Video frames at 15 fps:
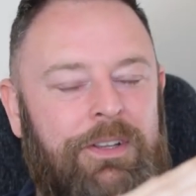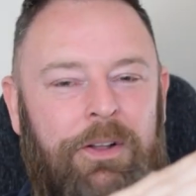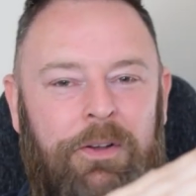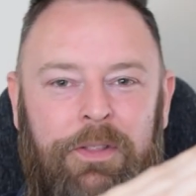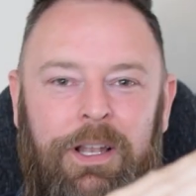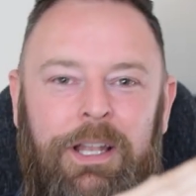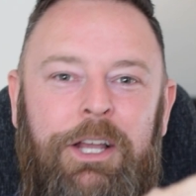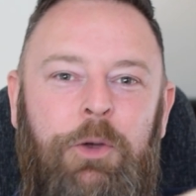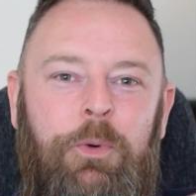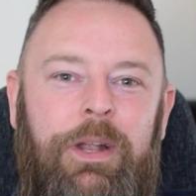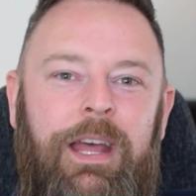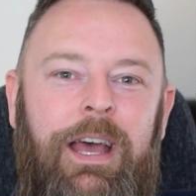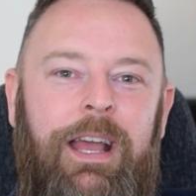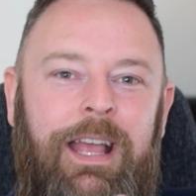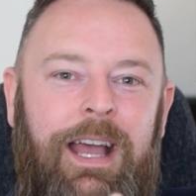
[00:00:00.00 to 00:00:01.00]
you know, the
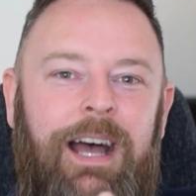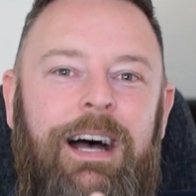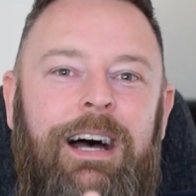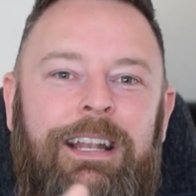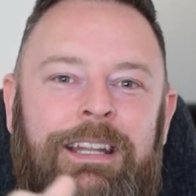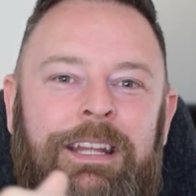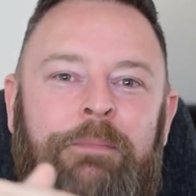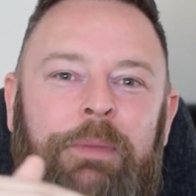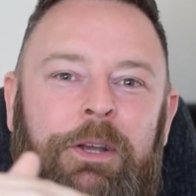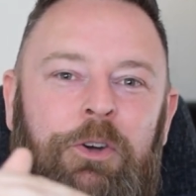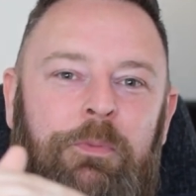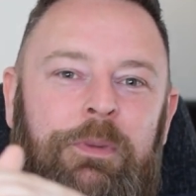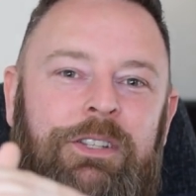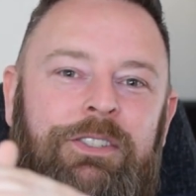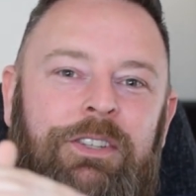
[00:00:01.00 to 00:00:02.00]
liquid egg hardening,
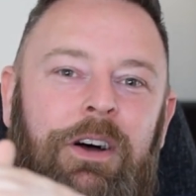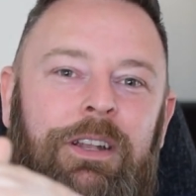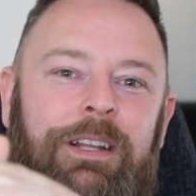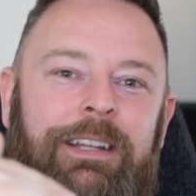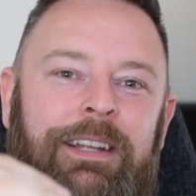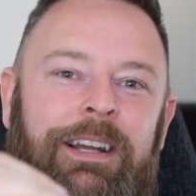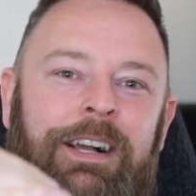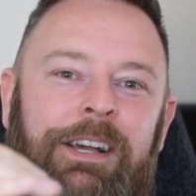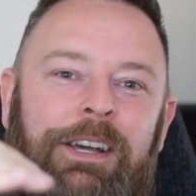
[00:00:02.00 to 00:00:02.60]
becoming solid,